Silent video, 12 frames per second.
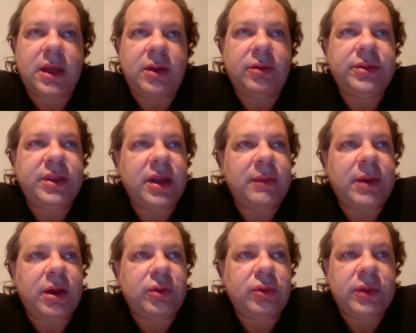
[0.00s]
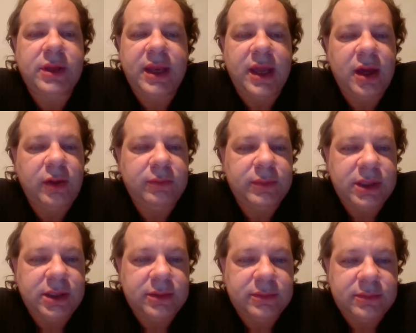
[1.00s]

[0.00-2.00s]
I don't think about who can help me.